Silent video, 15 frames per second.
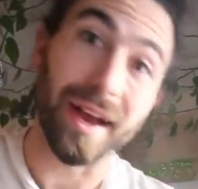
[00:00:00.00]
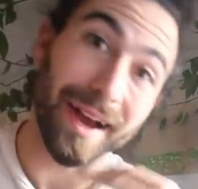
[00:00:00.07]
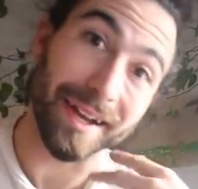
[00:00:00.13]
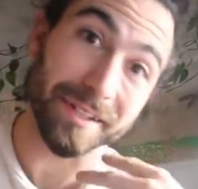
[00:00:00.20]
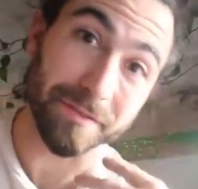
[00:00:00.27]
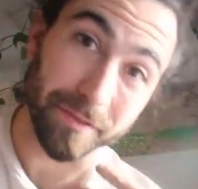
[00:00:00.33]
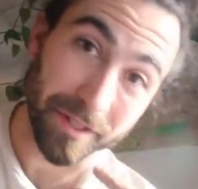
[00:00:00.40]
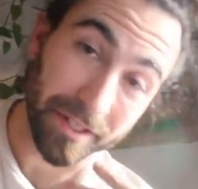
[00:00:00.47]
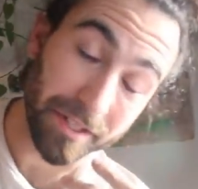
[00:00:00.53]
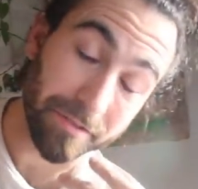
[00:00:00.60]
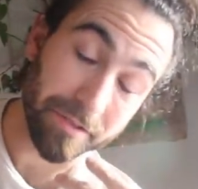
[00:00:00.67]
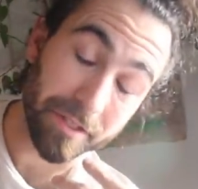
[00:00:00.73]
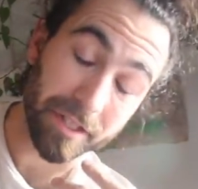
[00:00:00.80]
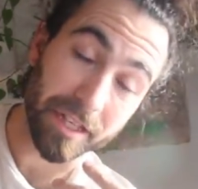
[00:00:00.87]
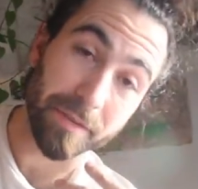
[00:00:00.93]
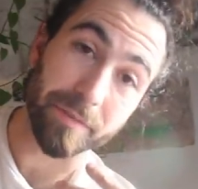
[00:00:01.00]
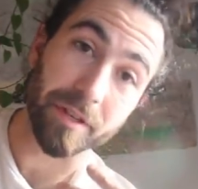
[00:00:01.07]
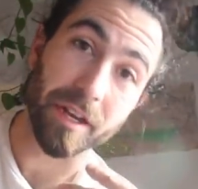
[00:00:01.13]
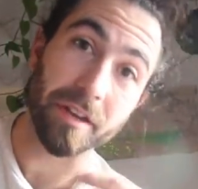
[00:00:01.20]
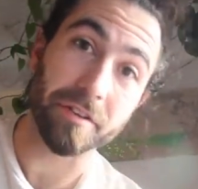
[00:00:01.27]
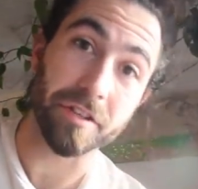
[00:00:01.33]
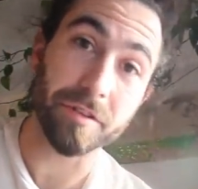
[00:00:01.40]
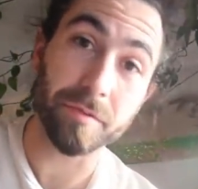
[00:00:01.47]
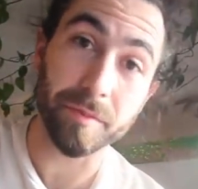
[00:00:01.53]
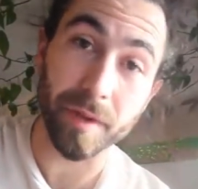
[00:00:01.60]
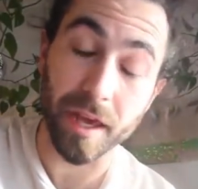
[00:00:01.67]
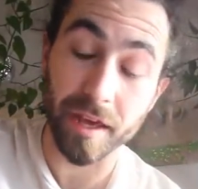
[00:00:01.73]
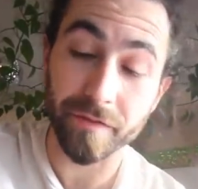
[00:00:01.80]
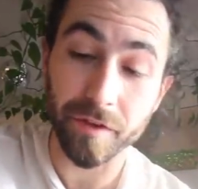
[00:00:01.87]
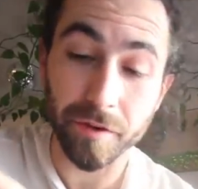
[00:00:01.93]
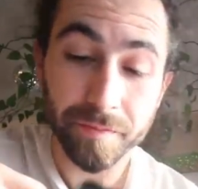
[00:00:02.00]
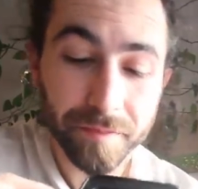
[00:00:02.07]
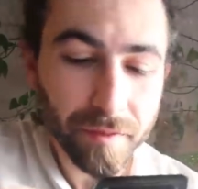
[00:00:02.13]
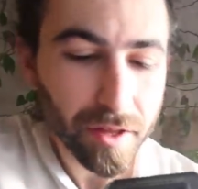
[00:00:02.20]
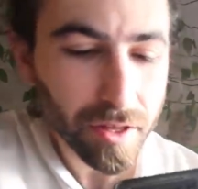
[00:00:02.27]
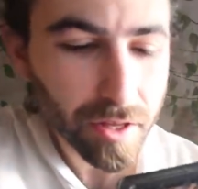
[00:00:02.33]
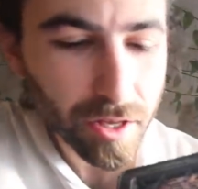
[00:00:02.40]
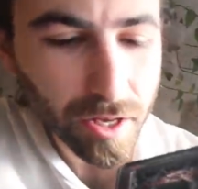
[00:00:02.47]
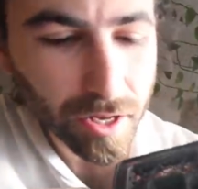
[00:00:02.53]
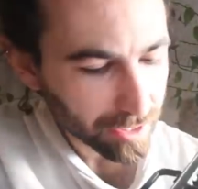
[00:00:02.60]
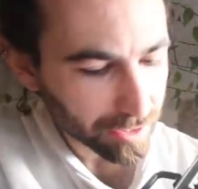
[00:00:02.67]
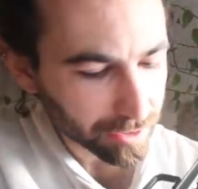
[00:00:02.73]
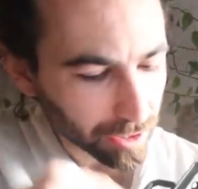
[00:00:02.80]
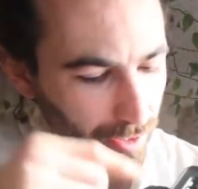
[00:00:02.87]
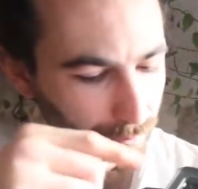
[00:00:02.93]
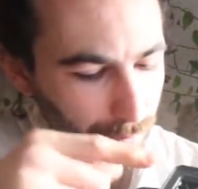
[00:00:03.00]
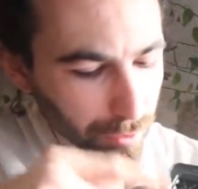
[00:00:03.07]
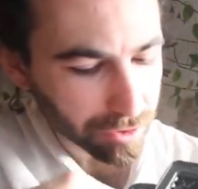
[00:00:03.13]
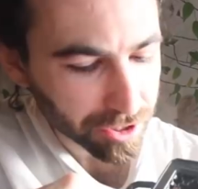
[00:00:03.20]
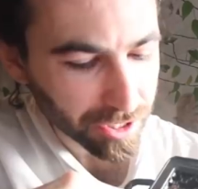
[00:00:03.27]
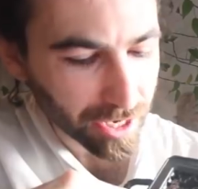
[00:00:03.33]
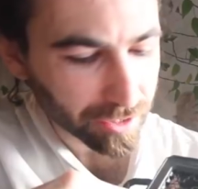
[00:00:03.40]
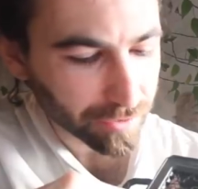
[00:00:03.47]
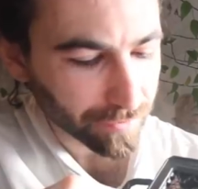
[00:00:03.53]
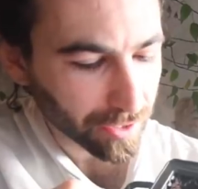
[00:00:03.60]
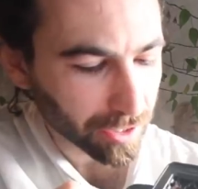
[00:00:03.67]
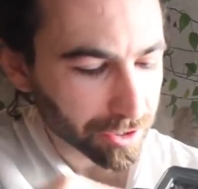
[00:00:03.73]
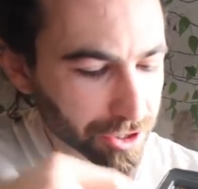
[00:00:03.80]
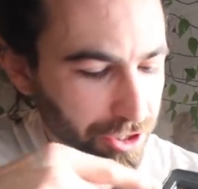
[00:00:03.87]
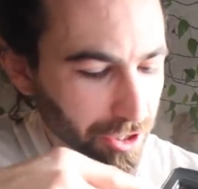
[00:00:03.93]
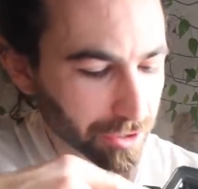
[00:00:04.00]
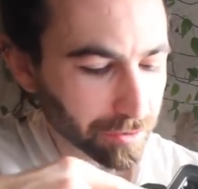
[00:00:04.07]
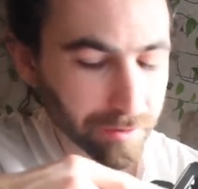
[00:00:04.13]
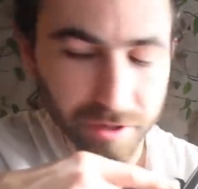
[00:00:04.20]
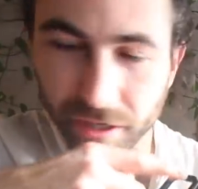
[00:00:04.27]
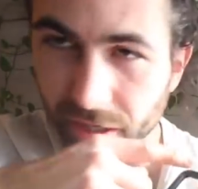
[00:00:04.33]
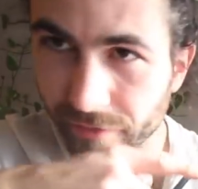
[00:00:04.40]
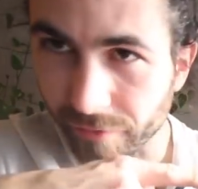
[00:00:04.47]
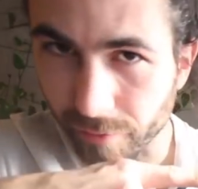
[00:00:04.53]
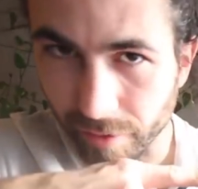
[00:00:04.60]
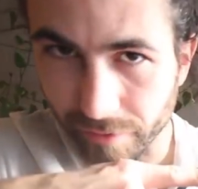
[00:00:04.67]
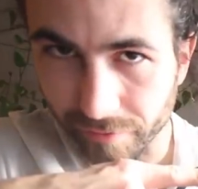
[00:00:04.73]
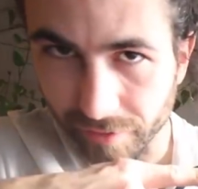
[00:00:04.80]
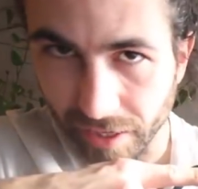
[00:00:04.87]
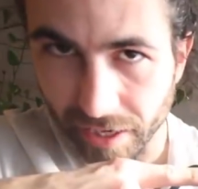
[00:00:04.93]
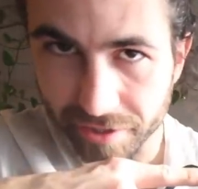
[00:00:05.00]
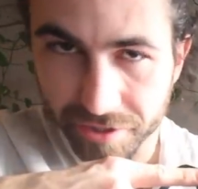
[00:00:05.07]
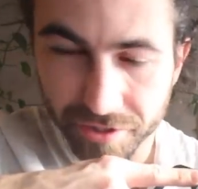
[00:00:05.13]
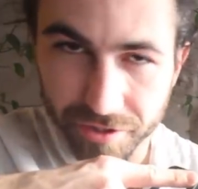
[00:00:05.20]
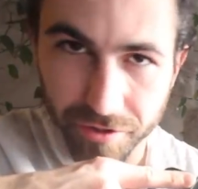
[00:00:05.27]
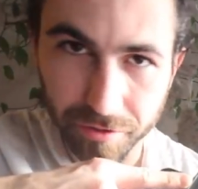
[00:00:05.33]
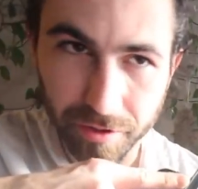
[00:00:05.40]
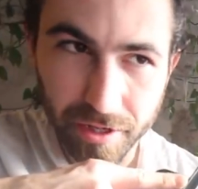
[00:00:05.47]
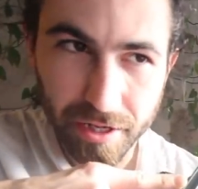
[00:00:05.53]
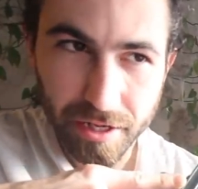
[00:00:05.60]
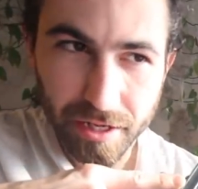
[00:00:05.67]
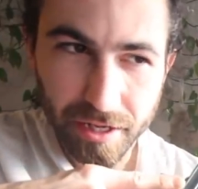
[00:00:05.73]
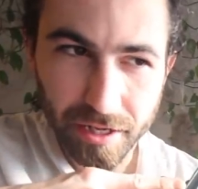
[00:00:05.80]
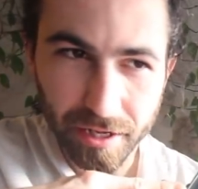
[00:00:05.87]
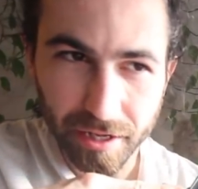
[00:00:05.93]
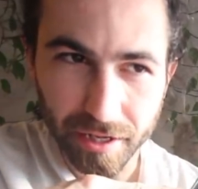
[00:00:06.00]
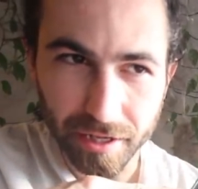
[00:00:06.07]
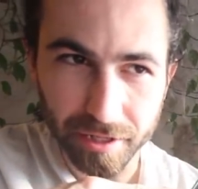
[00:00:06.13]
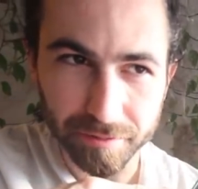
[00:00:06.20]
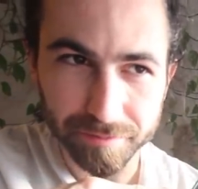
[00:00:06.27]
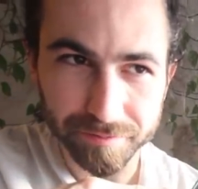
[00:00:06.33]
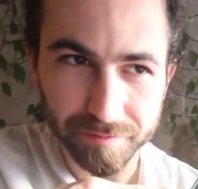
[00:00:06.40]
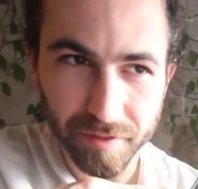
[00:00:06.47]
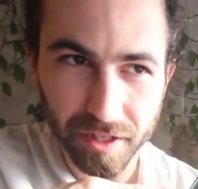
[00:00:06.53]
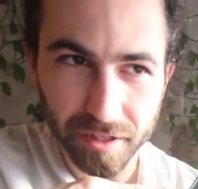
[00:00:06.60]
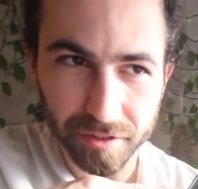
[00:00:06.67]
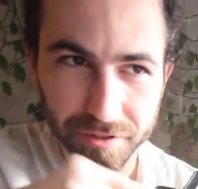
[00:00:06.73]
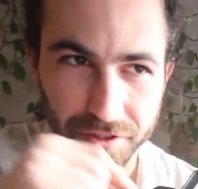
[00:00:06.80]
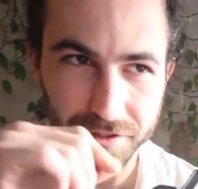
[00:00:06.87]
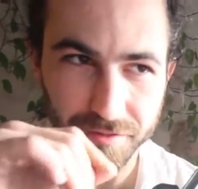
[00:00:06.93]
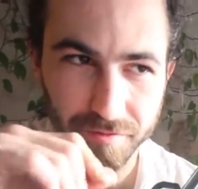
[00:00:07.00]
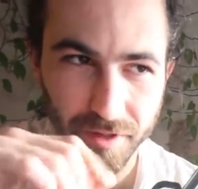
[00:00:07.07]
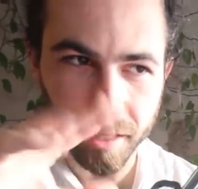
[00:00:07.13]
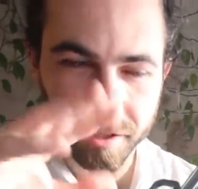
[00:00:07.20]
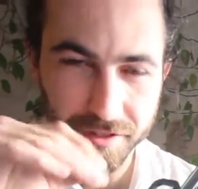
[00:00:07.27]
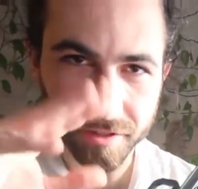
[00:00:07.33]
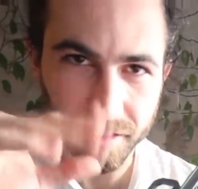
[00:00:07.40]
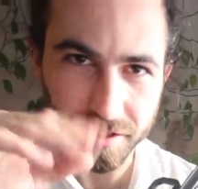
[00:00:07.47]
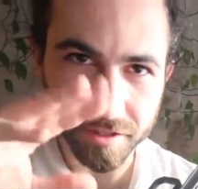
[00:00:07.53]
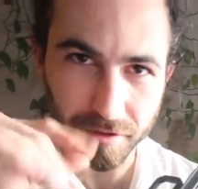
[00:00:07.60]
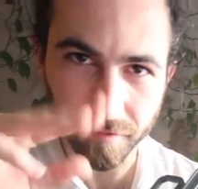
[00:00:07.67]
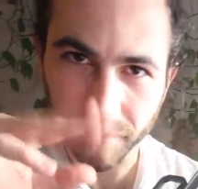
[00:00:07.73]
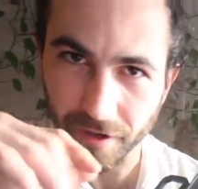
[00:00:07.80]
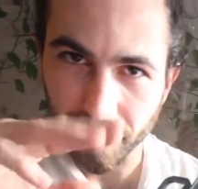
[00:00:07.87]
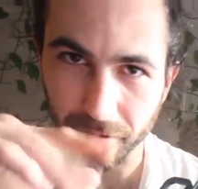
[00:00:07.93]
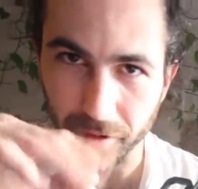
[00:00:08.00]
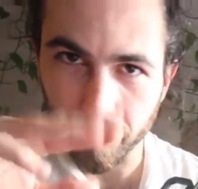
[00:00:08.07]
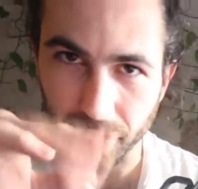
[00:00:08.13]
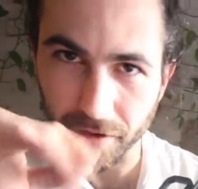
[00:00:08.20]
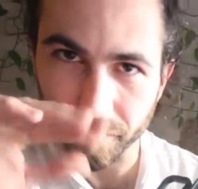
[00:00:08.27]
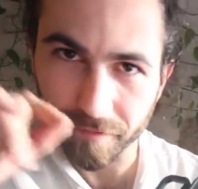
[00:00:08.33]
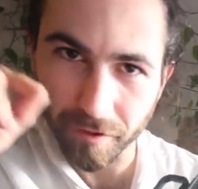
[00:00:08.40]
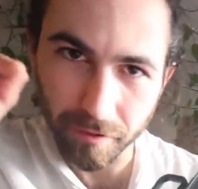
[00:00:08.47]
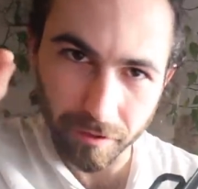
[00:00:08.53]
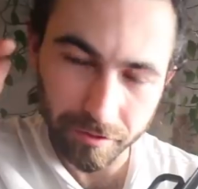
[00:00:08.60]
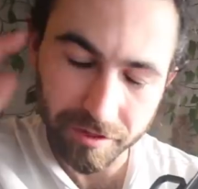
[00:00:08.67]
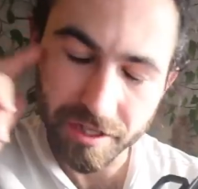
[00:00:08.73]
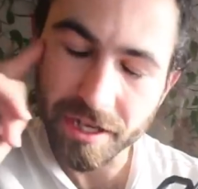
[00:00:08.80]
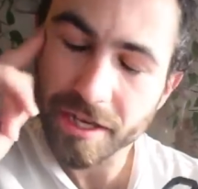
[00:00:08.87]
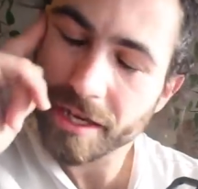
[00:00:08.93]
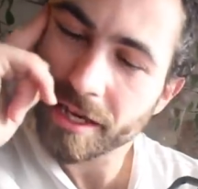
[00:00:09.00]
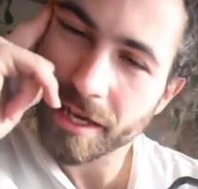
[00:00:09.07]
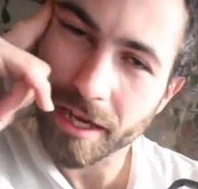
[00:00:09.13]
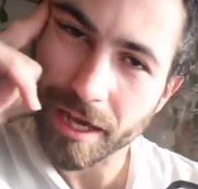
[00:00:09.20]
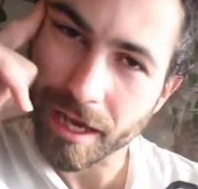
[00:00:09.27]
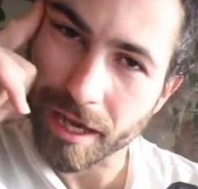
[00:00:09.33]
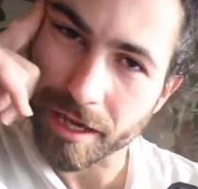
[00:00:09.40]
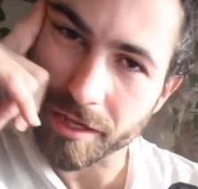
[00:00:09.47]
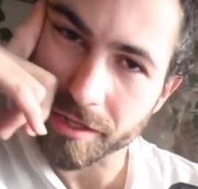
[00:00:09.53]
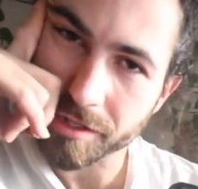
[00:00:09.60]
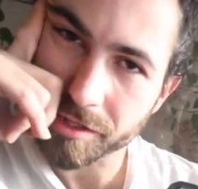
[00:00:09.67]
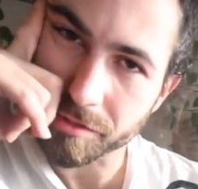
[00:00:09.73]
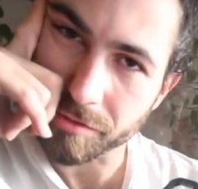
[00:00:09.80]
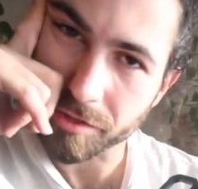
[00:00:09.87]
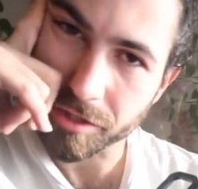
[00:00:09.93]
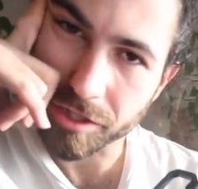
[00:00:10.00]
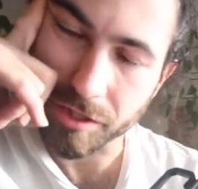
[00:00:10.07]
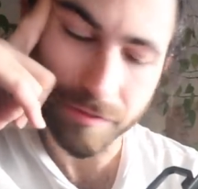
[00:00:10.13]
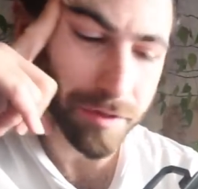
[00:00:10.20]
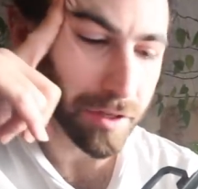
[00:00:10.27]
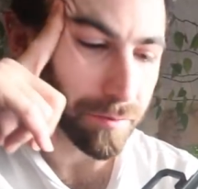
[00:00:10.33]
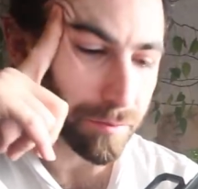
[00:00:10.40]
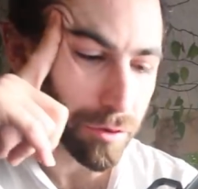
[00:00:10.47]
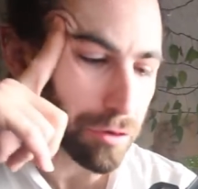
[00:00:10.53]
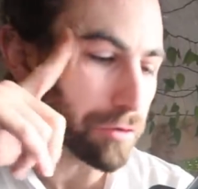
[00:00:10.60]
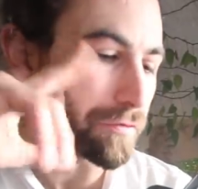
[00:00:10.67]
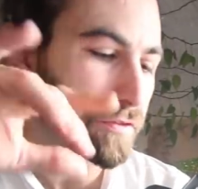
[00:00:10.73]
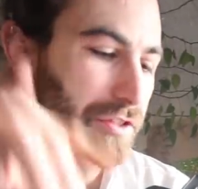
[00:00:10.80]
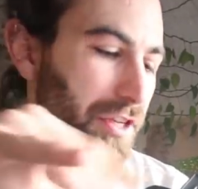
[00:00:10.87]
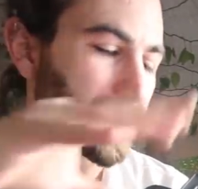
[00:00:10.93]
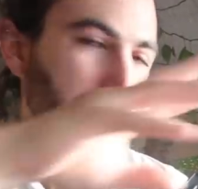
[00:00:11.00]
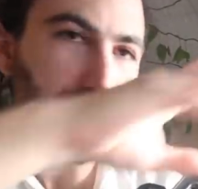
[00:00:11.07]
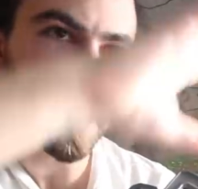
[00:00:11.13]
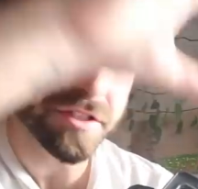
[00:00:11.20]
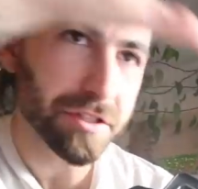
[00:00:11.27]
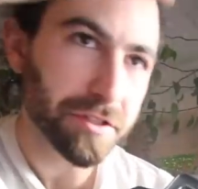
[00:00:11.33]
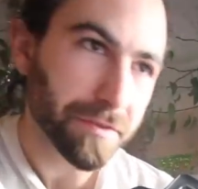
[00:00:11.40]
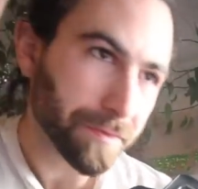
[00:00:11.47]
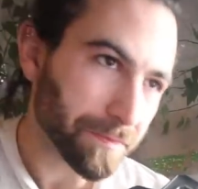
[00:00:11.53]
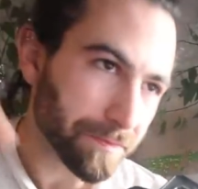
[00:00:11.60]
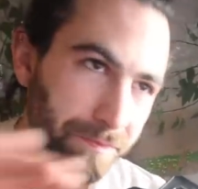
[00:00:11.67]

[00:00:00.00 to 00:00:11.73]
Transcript: I just want to use it to keep an eye on human behavior. It's got a motion activated shutter with an infrared flash, so um, it'll just instantly start firing off photos as soon as something moves in its